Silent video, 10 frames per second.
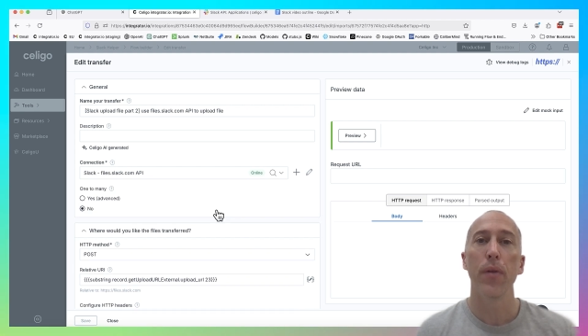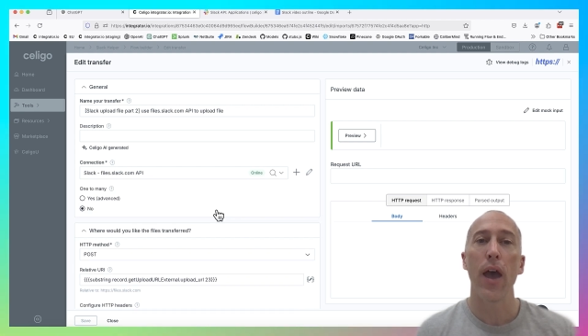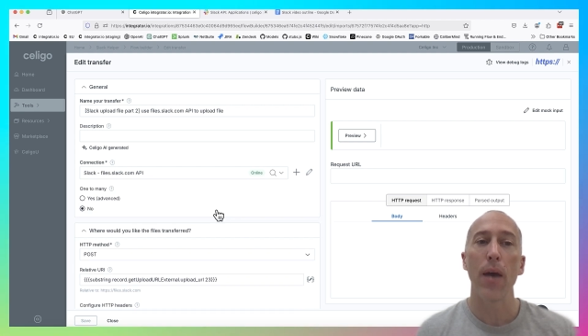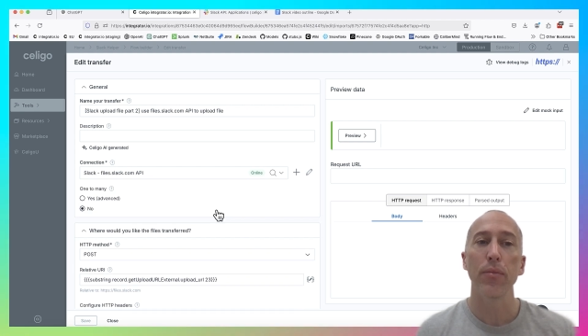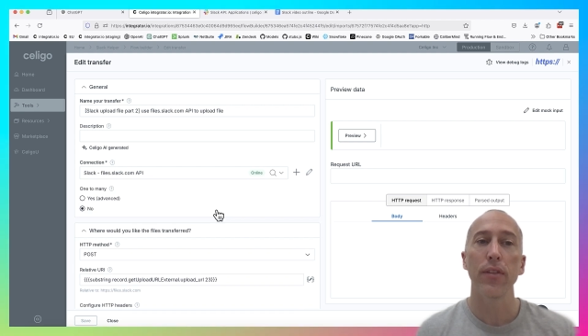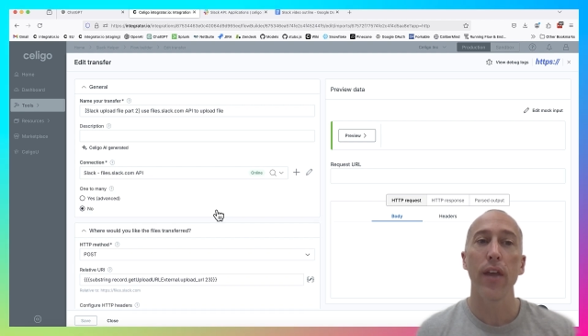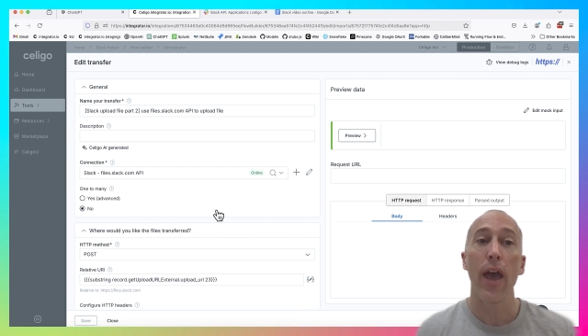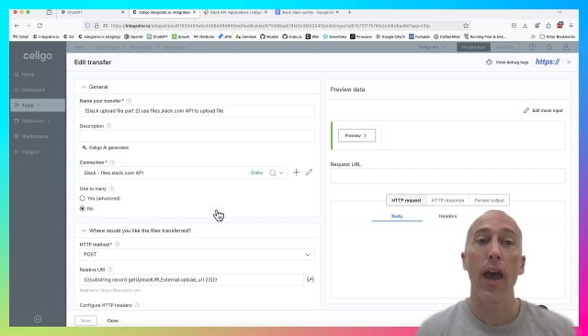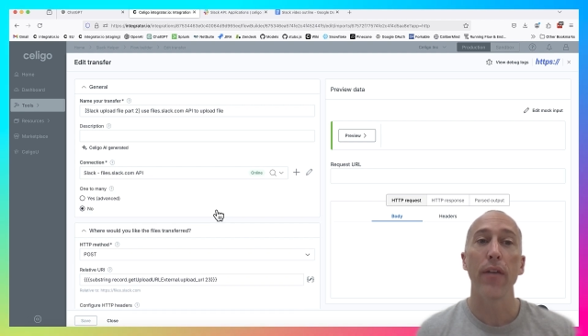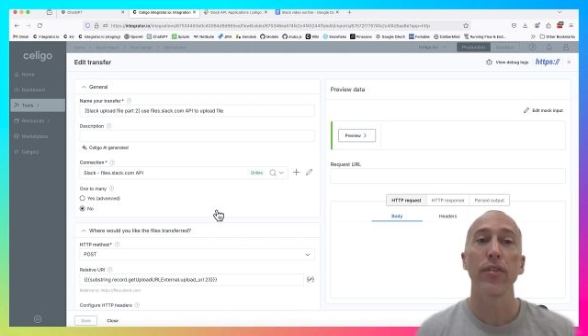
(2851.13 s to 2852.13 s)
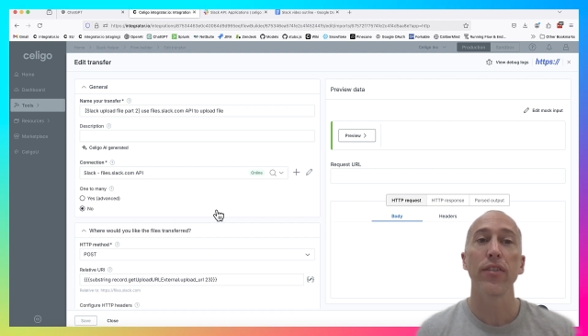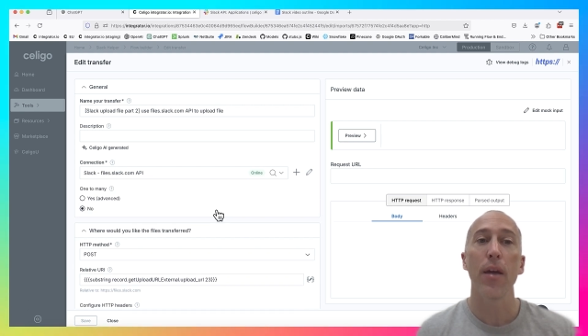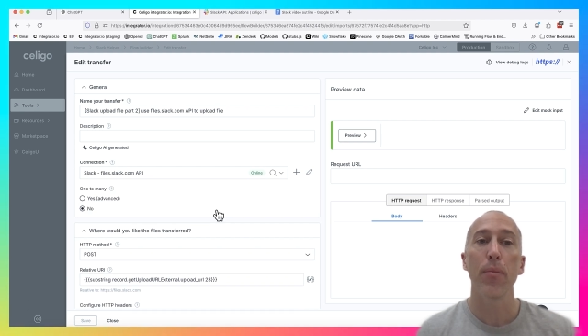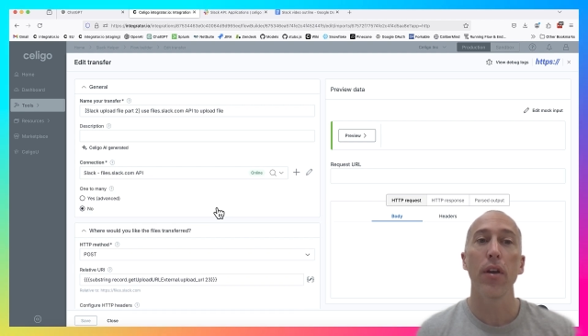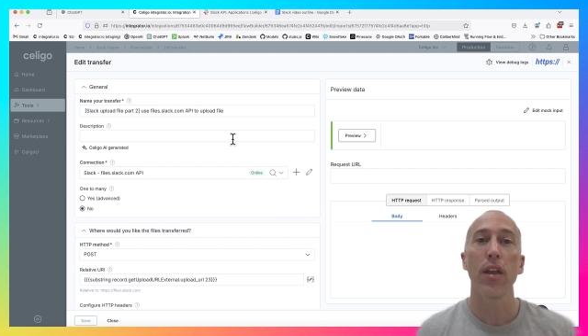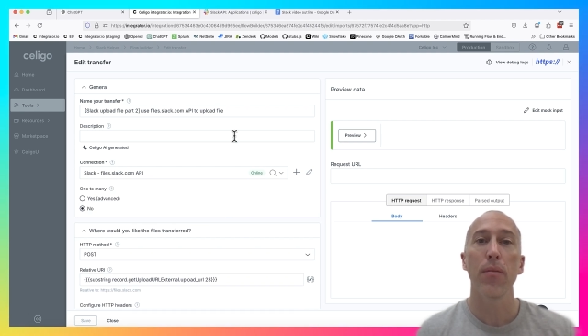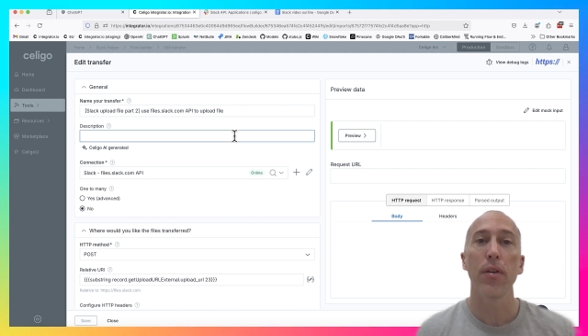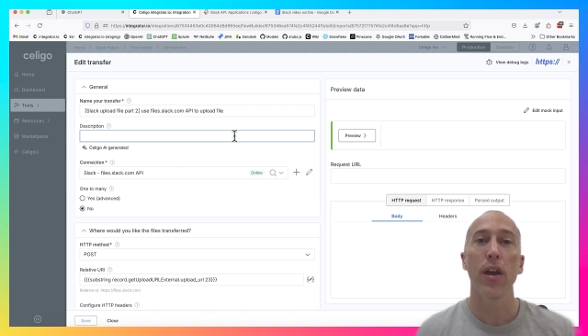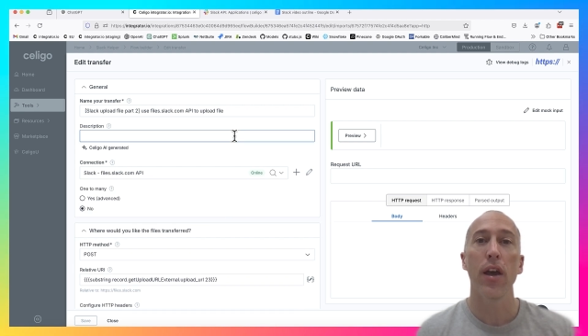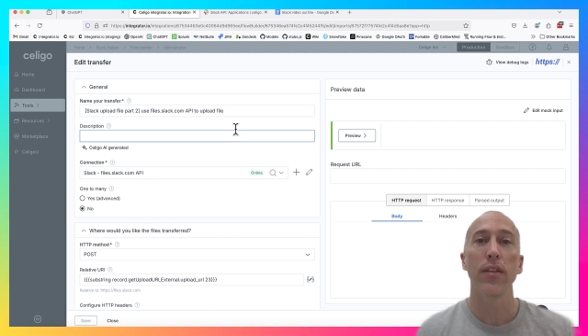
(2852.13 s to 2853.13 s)
apps to have separate
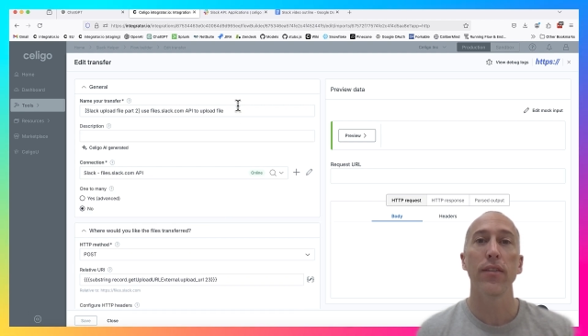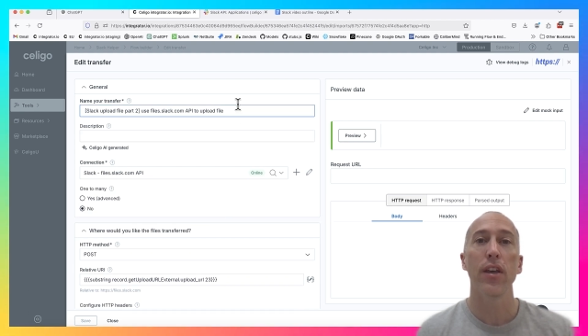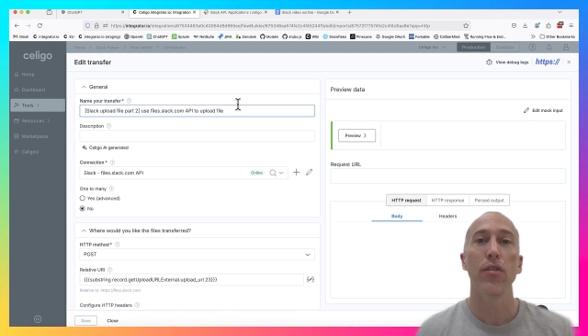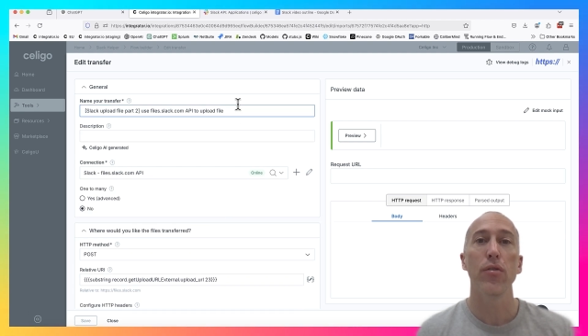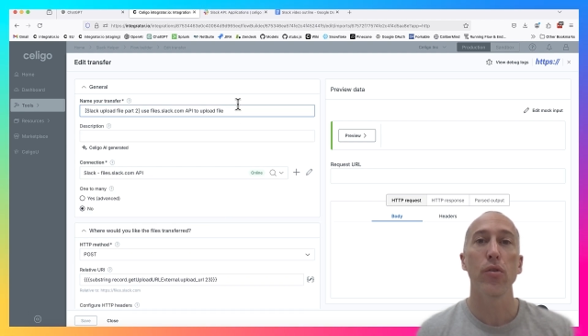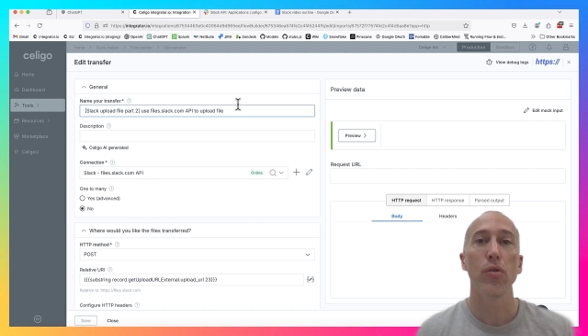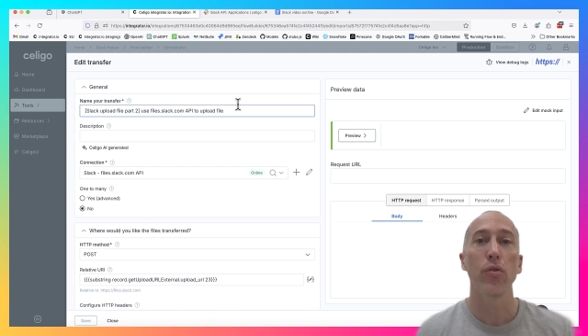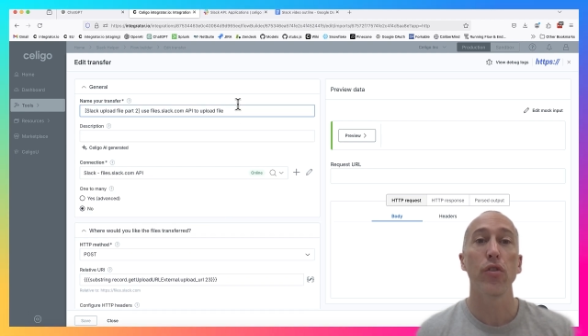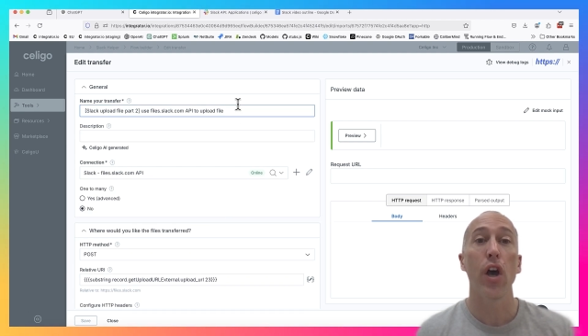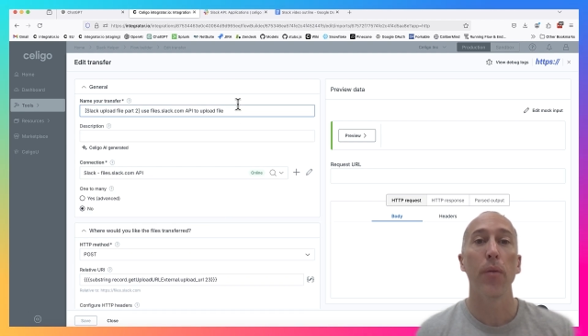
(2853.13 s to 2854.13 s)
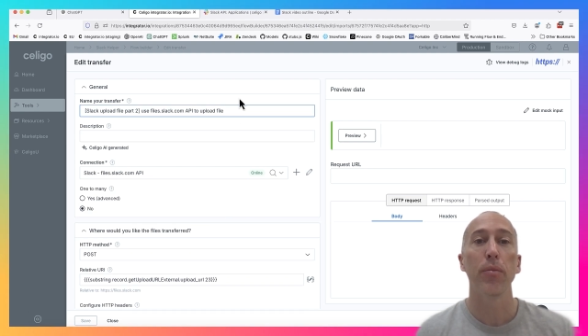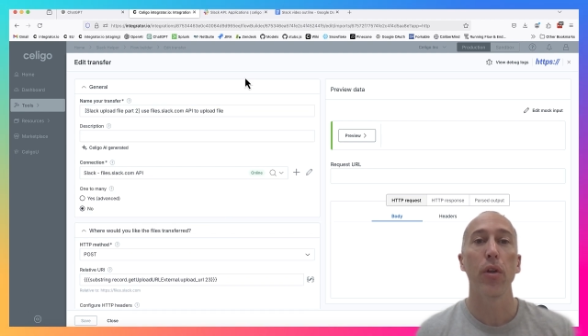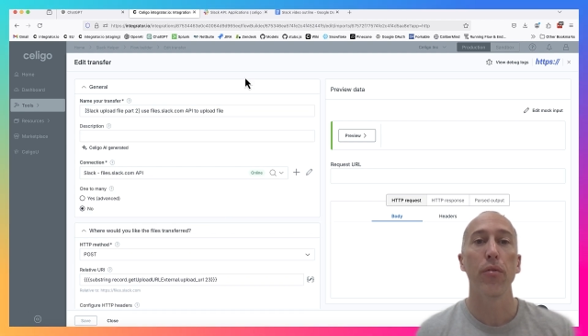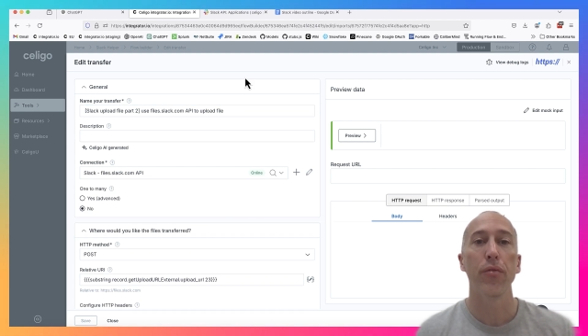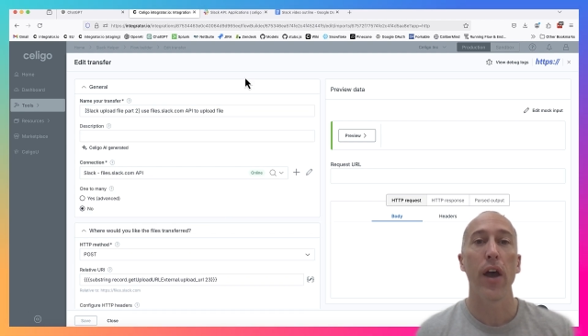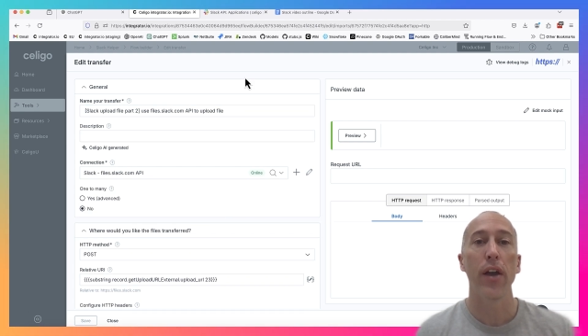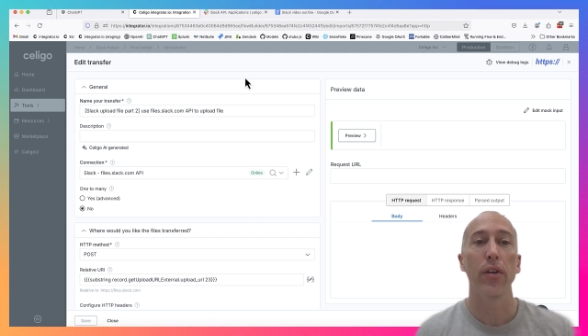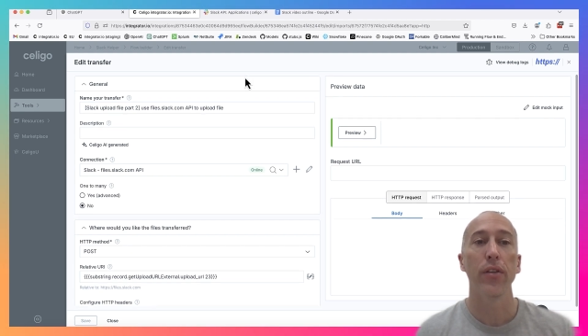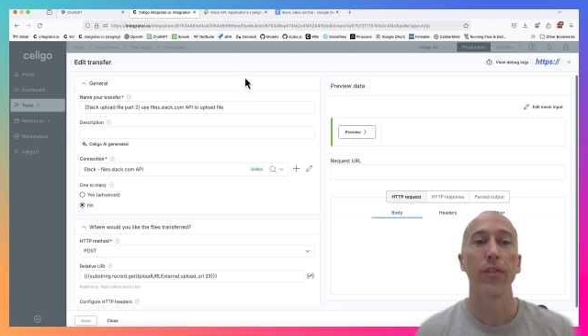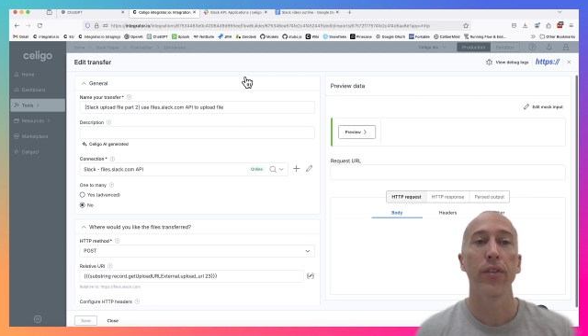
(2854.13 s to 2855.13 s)
APIs that you use to upload
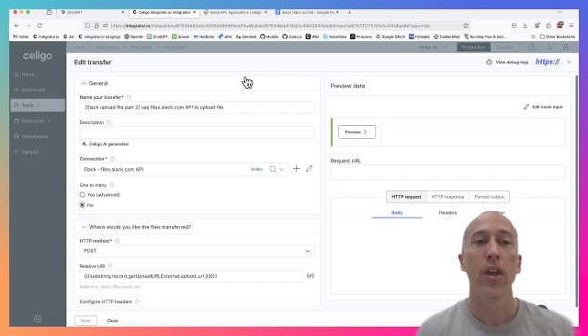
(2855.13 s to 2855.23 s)
files.